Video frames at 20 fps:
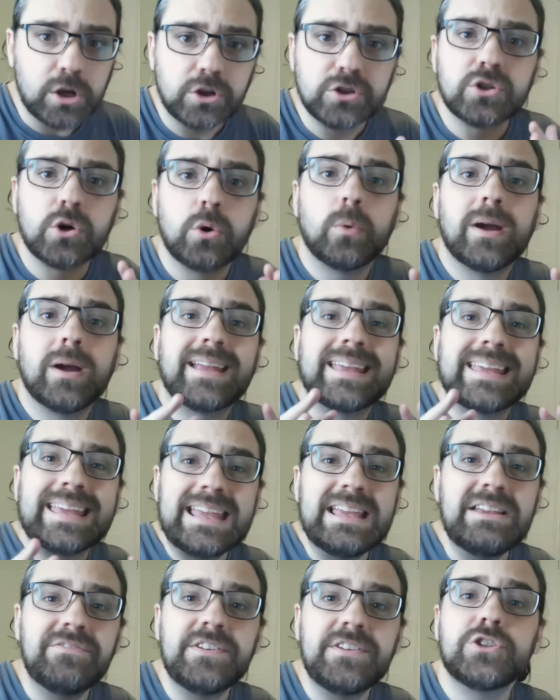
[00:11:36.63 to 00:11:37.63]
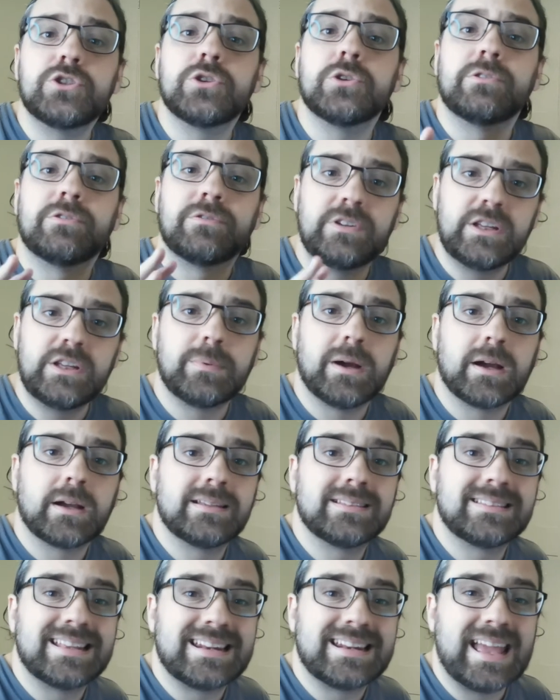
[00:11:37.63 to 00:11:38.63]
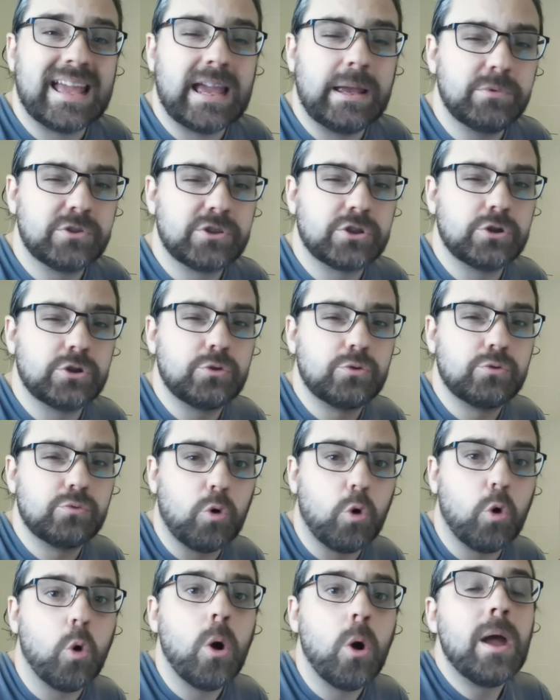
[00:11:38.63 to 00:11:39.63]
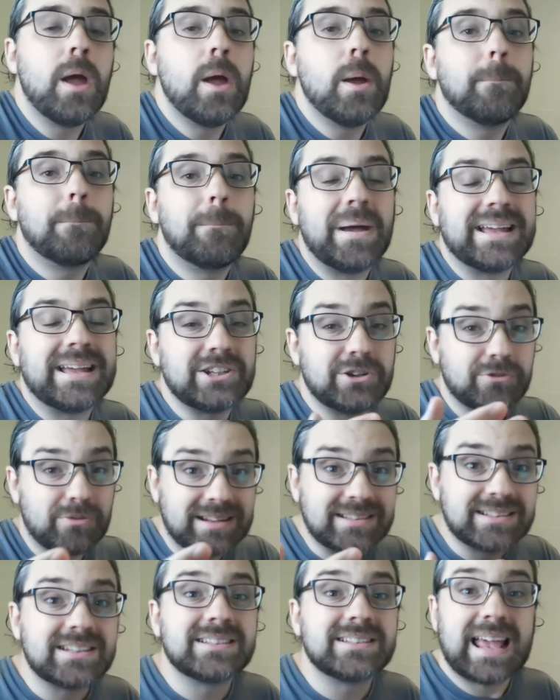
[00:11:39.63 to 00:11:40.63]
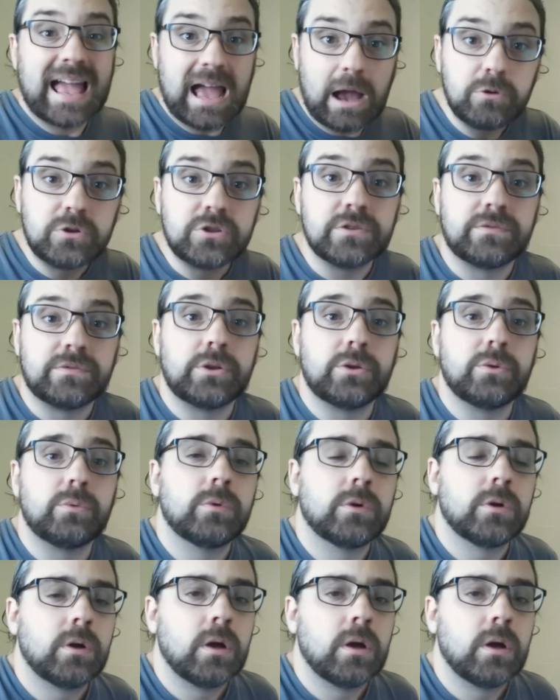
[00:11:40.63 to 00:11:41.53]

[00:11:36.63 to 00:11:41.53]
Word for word: So, a key feature of feedback is that it aims to draw better answers out of you.